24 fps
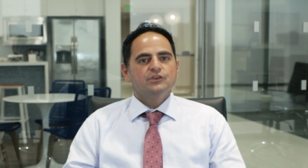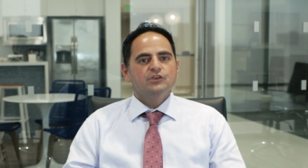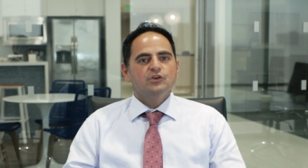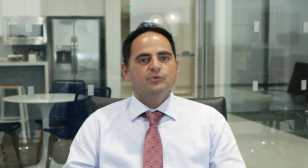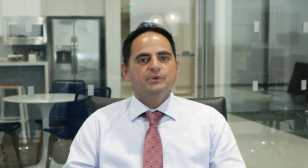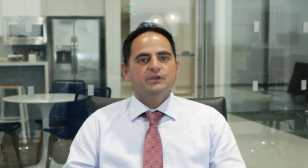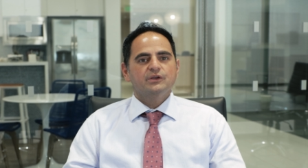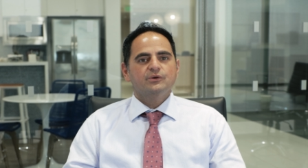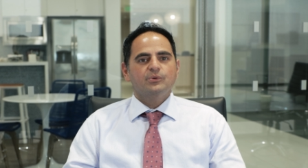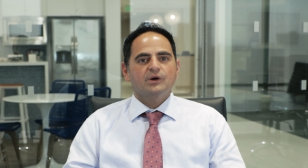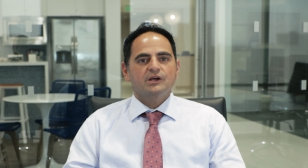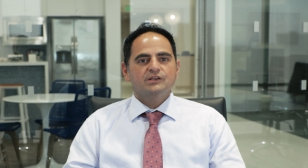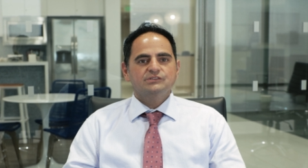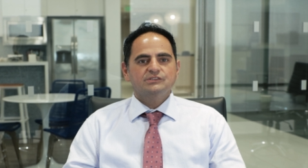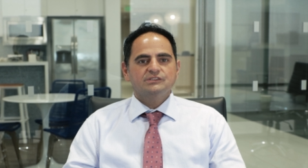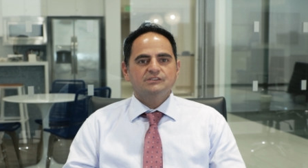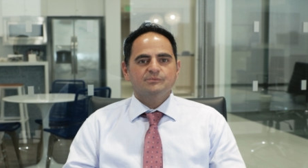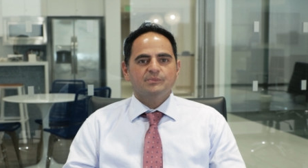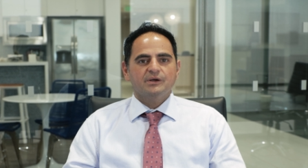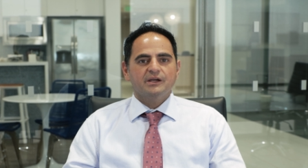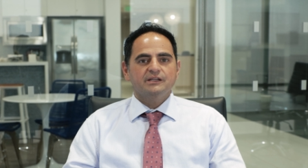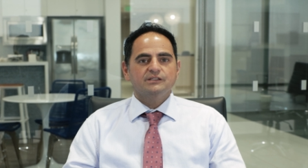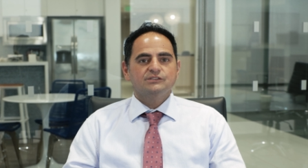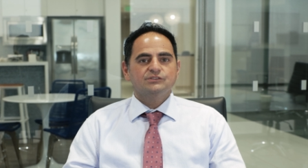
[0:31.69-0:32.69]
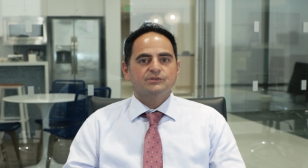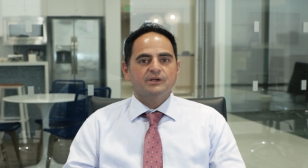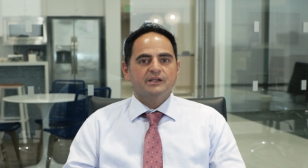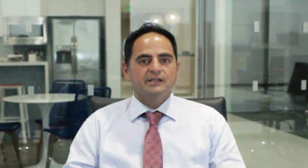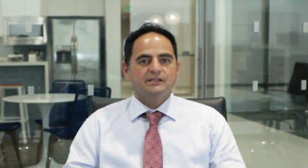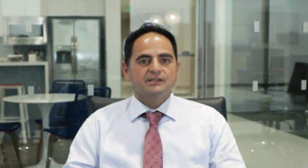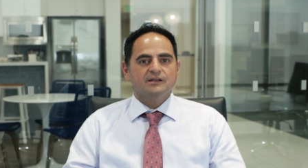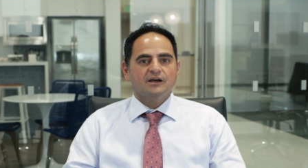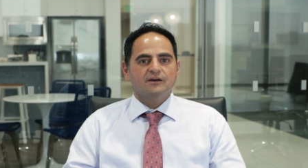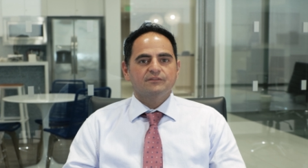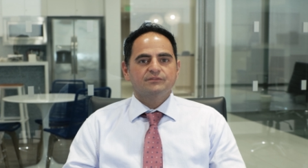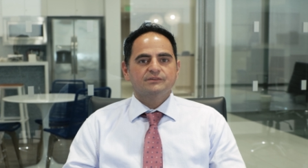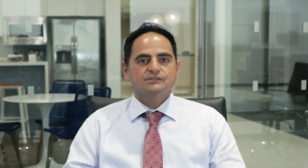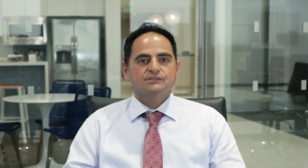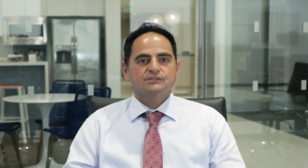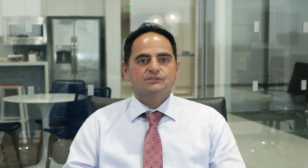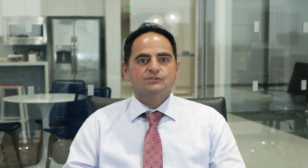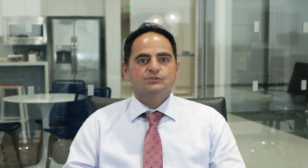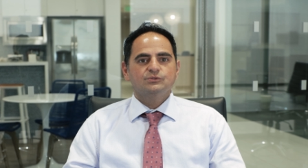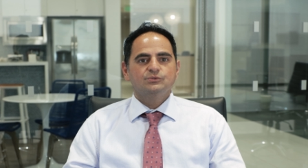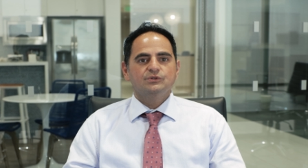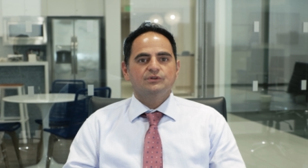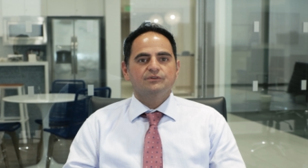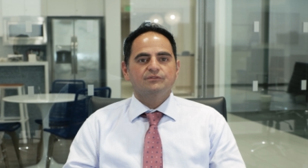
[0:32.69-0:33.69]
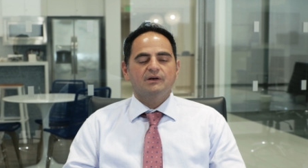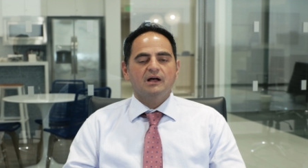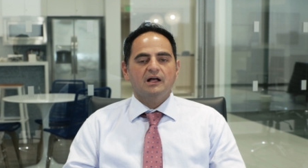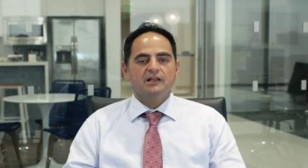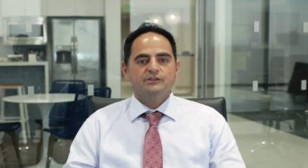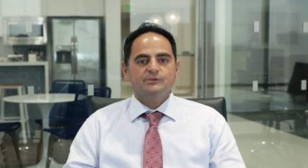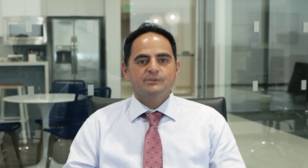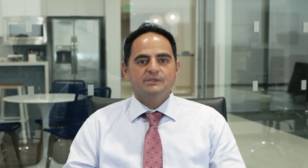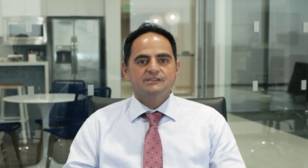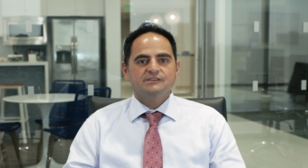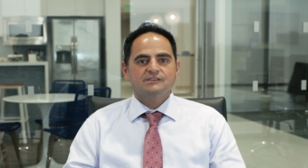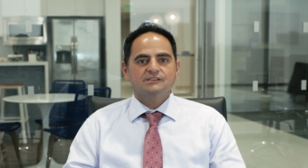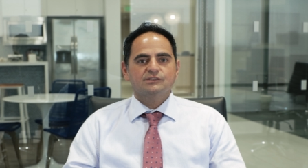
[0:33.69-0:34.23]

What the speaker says: You'll be questioned by a trained officer who evaluates